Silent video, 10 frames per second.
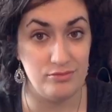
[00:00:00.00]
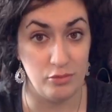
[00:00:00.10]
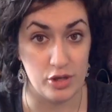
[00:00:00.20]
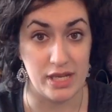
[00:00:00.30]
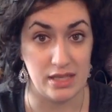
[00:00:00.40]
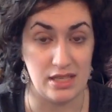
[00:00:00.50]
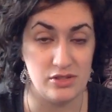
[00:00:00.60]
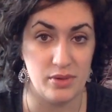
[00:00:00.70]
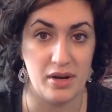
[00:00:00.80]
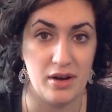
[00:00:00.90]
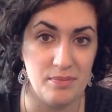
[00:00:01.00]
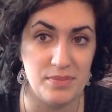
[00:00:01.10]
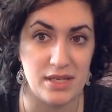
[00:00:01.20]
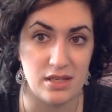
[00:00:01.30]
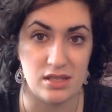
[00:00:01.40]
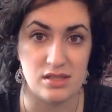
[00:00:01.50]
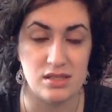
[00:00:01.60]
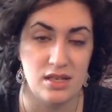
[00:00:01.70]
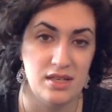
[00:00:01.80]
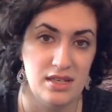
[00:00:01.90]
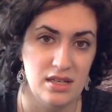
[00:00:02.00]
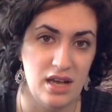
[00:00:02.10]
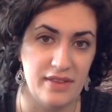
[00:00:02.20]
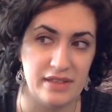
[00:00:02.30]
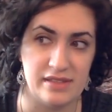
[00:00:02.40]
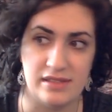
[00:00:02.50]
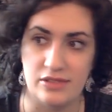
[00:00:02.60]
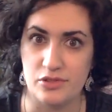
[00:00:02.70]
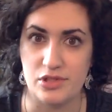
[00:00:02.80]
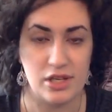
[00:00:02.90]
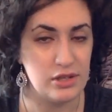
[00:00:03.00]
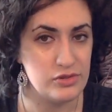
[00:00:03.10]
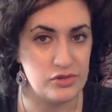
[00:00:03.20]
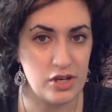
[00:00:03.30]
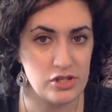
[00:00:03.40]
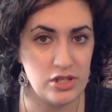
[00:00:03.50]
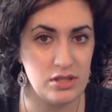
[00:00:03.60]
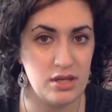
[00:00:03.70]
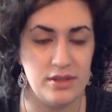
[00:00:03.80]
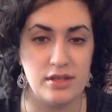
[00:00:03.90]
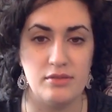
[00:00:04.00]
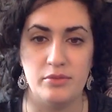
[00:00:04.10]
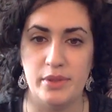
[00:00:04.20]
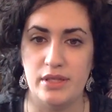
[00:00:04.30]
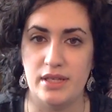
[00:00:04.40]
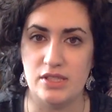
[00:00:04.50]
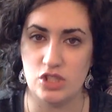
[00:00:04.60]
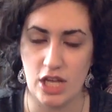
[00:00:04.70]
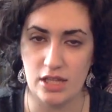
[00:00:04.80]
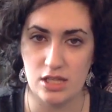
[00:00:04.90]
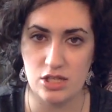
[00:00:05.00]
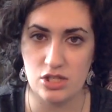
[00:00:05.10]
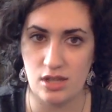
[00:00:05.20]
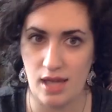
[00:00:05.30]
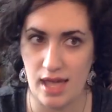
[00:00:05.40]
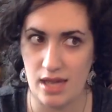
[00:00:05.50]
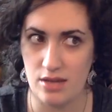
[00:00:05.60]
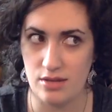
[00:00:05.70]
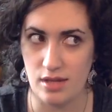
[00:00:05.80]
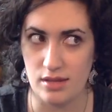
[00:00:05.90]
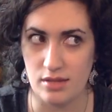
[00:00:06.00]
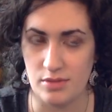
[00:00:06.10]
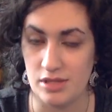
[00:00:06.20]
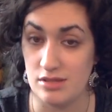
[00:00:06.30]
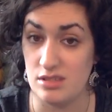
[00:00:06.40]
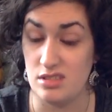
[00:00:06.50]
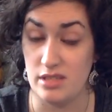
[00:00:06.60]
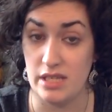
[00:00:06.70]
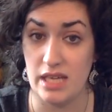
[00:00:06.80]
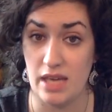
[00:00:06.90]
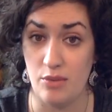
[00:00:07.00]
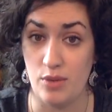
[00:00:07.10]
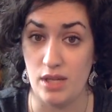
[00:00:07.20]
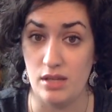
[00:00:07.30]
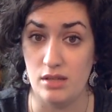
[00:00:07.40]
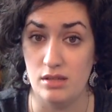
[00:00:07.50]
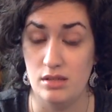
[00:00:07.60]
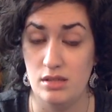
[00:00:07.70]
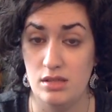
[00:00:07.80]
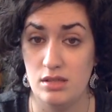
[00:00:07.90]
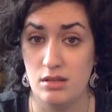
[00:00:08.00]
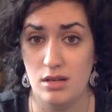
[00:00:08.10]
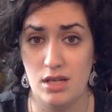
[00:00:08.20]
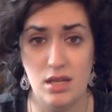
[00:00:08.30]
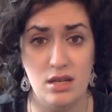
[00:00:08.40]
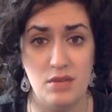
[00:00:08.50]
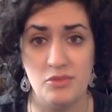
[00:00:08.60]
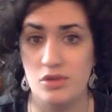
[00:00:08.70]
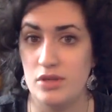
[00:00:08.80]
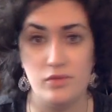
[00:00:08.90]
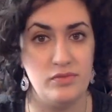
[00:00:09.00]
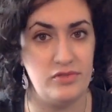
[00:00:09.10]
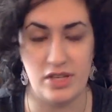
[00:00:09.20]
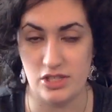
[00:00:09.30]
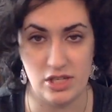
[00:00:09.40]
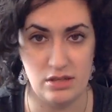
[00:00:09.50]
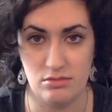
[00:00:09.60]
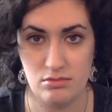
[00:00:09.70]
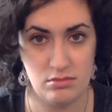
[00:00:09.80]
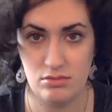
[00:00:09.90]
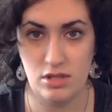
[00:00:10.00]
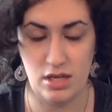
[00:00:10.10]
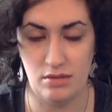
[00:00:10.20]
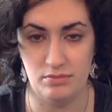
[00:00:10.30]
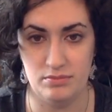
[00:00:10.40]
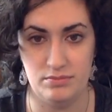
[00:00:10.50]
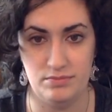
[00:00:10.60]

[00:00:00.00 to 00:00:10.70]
working that sweater up because I think it's an interesting construction. I think it will be a nice challenge, and I think because it's a D K weight cardigan, I'm going to finish it um,